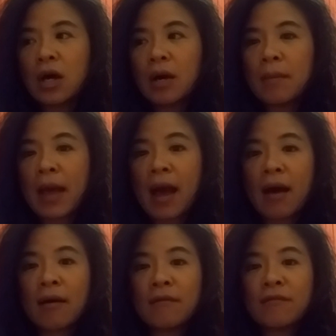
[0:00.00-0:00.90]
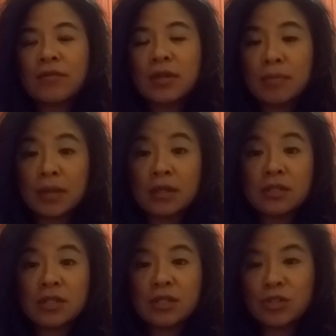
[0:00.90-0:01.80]
have the
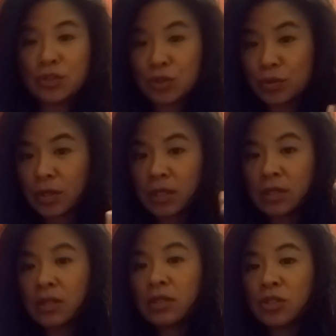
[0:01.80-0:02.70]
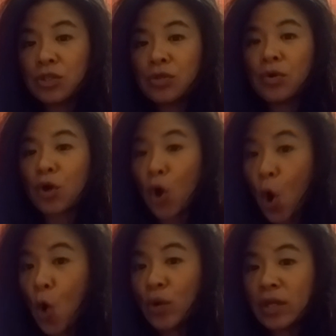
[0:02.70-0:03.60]
ability to tune in to or
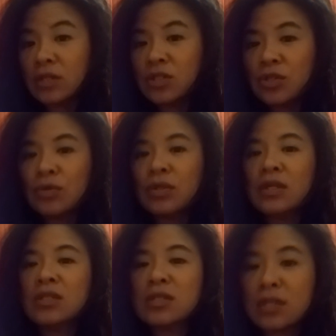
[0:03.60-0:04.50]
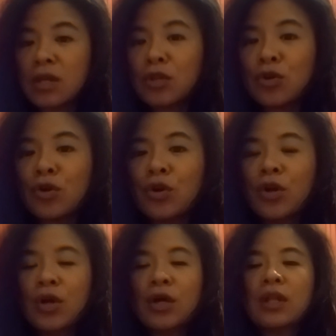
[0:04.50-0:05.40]
hone into these subtler
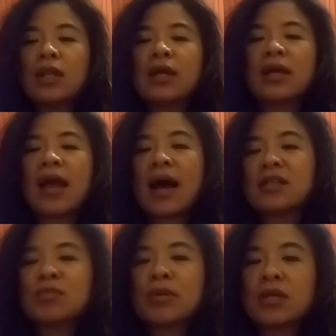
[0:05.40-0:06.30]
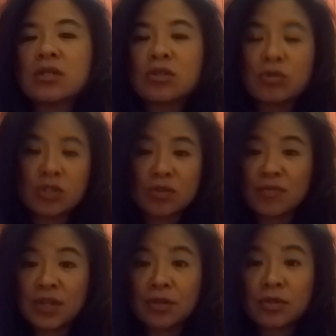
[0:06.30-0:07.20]
like aspects or
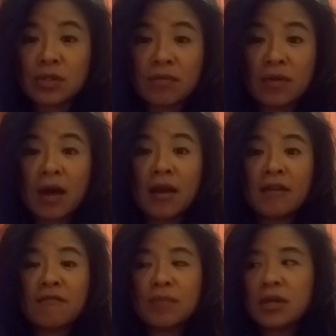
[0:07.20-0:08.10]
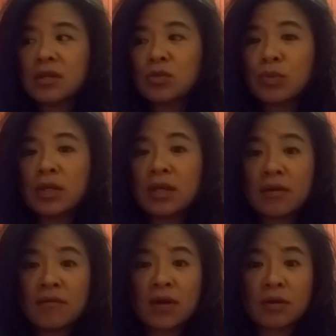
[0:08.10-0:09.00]
spheres of life because we
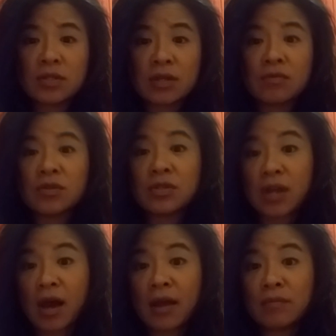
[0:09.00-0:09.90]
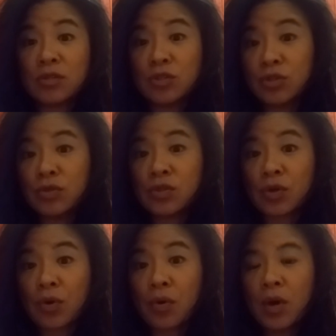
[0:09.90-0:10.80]
give ourselves the time to do
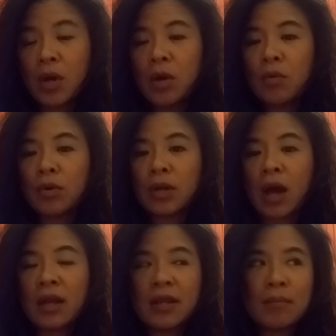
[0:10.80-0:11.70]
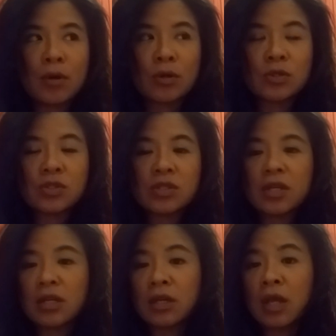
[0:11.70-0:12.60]
so. We're not immersed
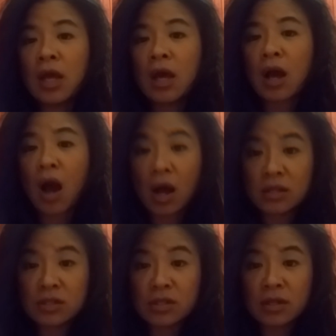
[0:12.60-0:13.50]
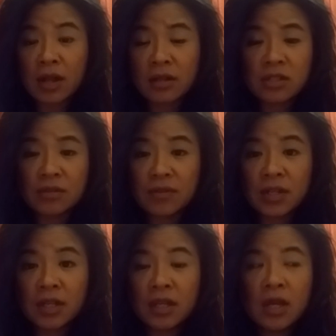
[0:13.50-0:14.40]
in constant
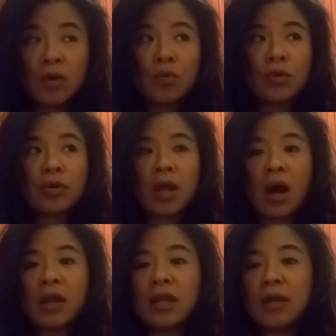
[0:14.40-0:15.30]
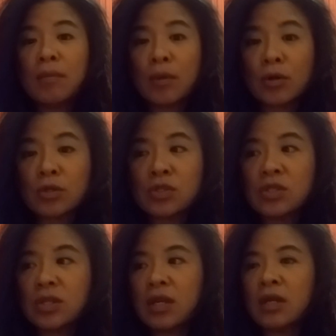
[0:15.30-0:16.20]
activity. We're not
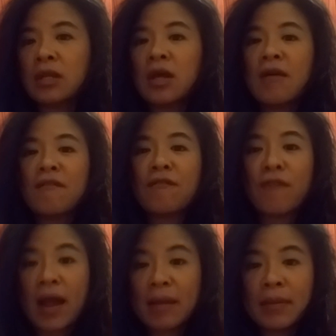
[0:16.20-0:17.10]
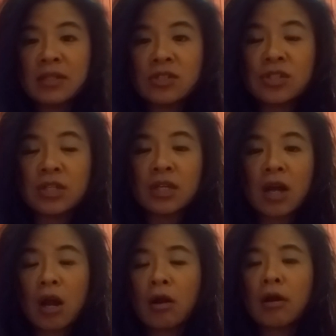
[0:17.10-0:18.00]
immersed in fragmenting
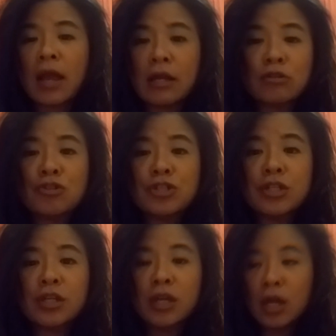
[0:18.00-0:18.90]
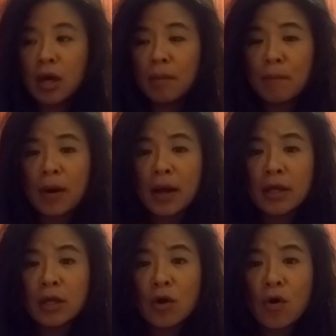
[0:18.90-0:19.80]
our energy by
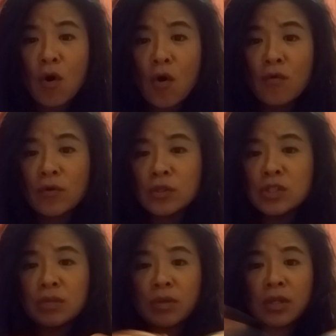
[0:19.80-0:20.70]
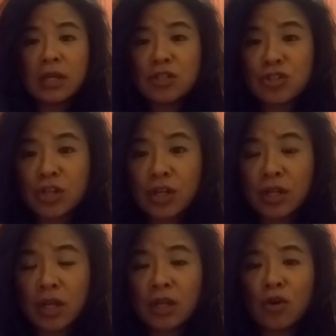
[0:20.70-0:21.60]

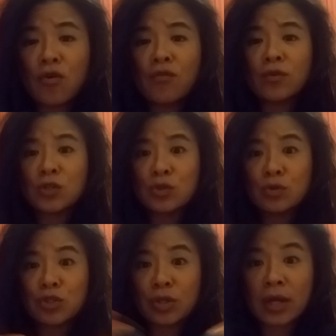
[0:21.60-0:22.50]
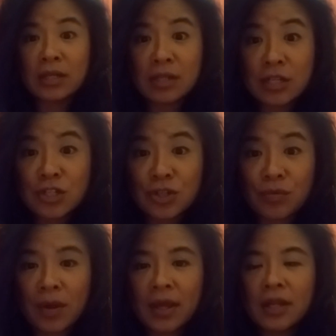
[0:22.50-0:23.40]
overstimulation and over socialization,
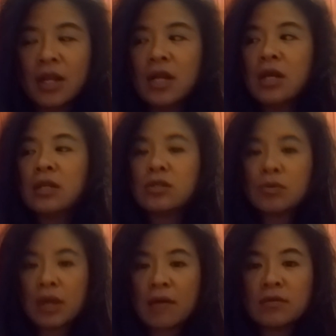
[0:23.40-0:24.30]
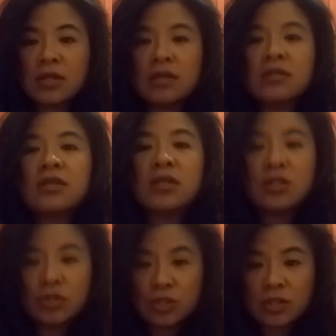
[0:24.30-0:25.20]
right? So we have a tendency
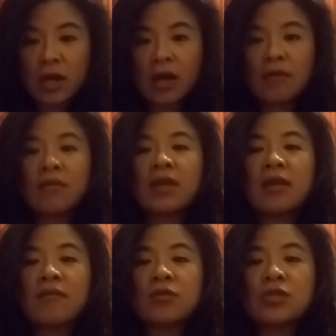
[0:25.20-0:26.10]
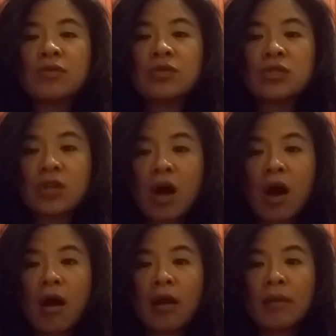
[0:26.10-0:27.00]
to just kind of like give ourselves the
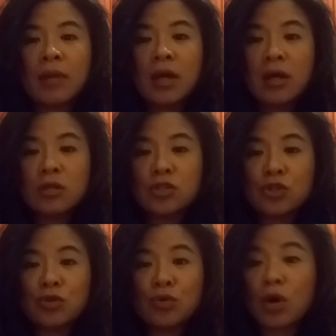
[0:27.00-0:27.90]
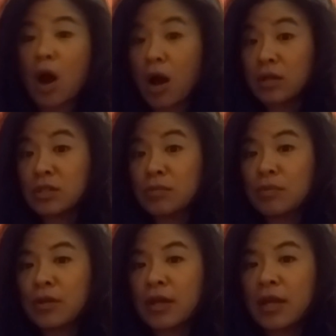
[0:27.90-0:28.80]
time to
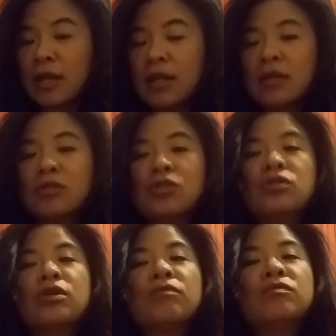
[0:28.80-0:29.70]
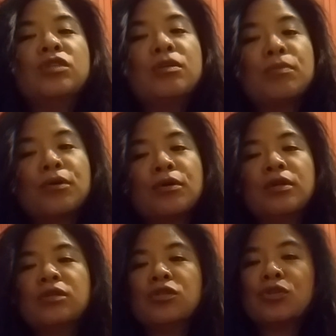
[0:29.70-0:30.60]
contemplate and to delve deeper
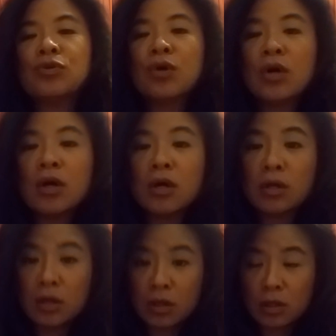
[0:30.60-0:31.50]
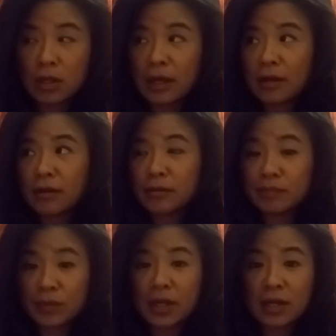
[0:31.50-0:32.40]
into like
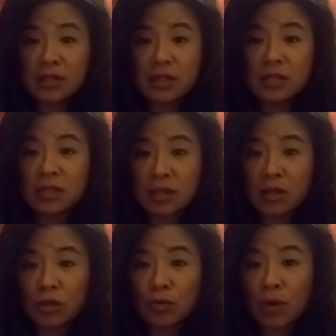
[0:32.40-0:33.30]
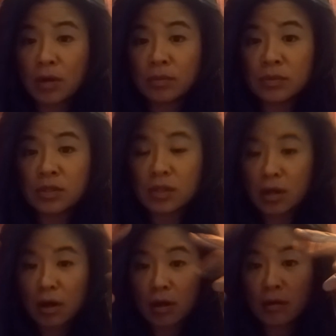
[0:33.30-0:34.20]
I said, subtler realms
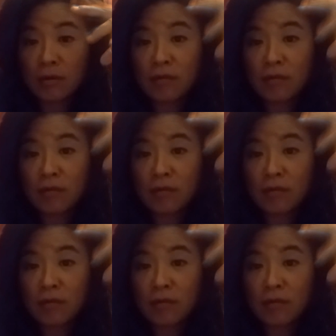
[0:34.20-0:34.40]
of